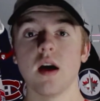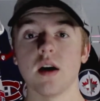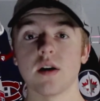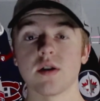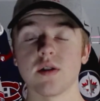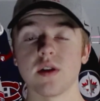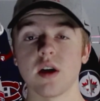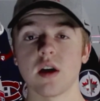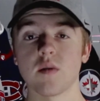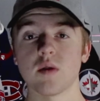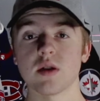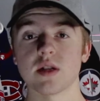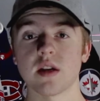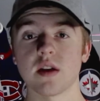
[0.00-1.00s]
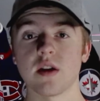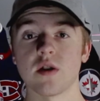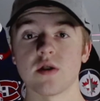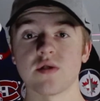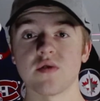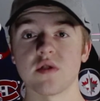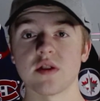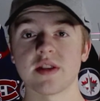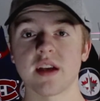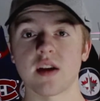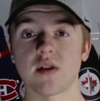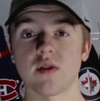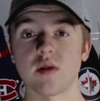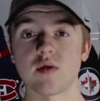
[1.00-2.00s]
to the Ottawa Senators for a
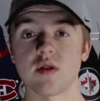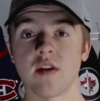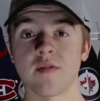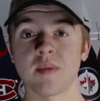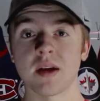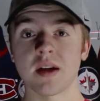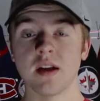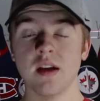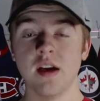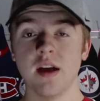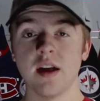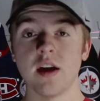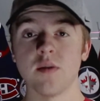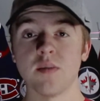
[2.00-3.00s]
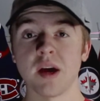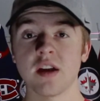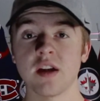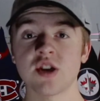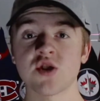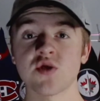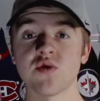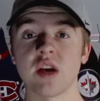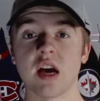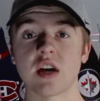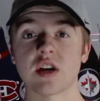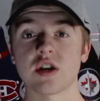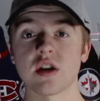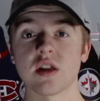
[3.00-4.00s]
second-round draft pick. Now, my initial
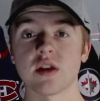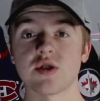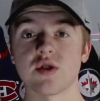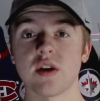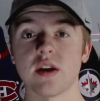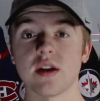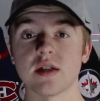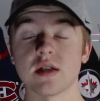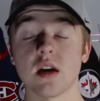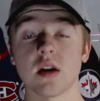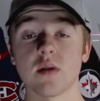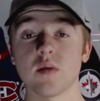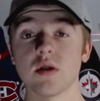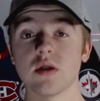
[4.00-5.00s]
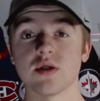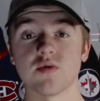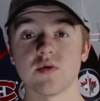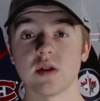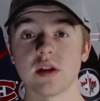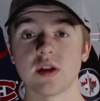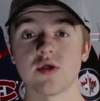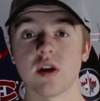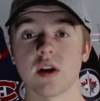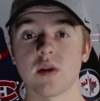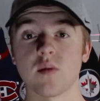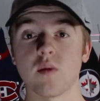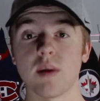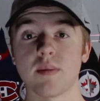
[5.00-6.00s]
reaction to this trade is Ottawa is really trying
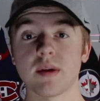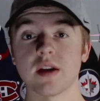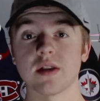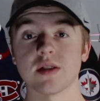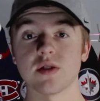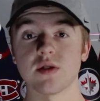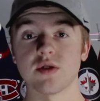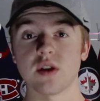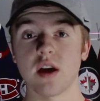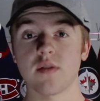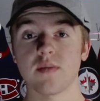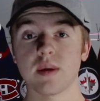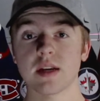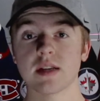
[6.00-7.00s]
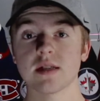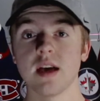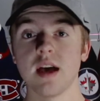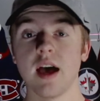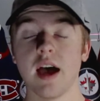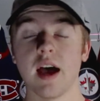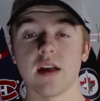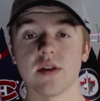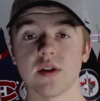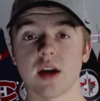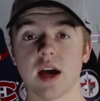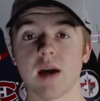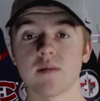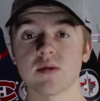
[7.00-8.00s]
to weaponize their draft picks and their
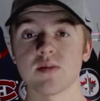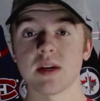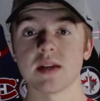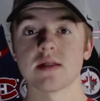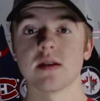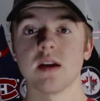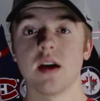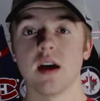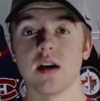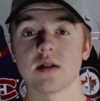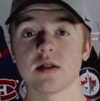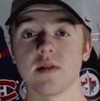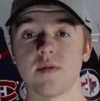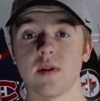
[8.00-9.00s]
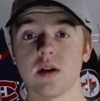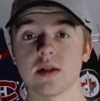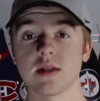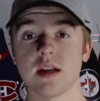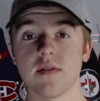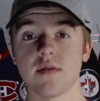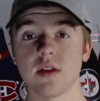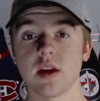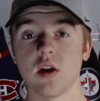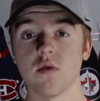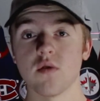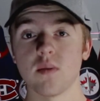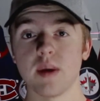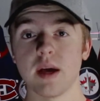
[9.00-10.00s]
cap space. Stefan is definitely
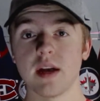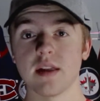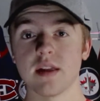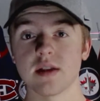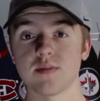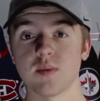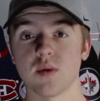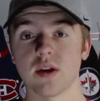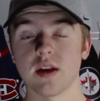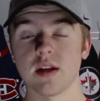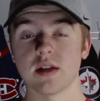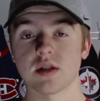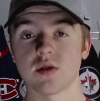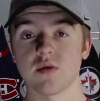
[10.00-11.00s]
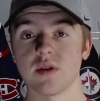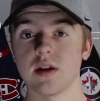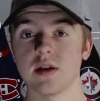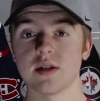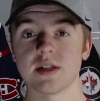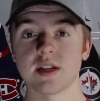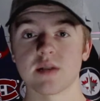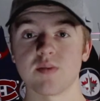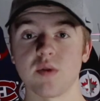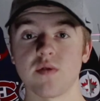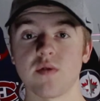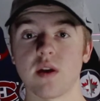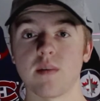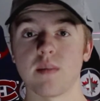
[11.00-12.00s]
overpaid at this point in his career,
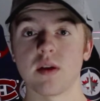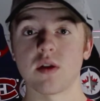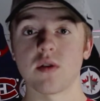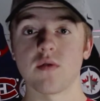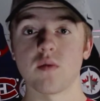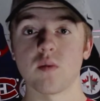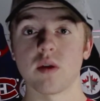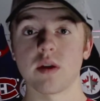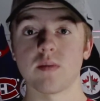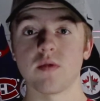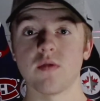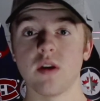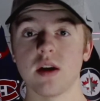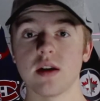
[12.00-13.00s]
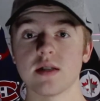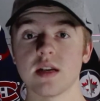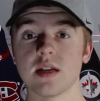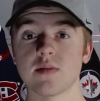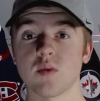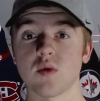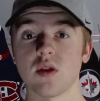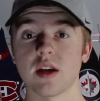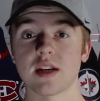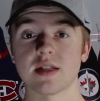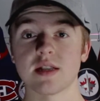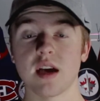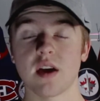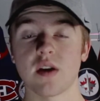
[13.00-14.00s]
$6.5 million for what he provides. He's more like a
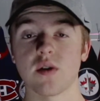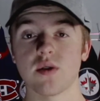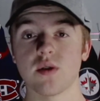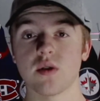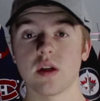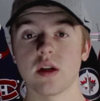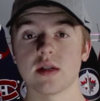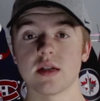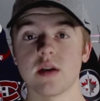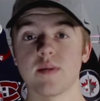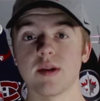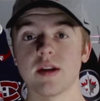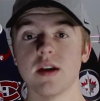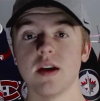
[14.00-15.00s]
second or third line centerman,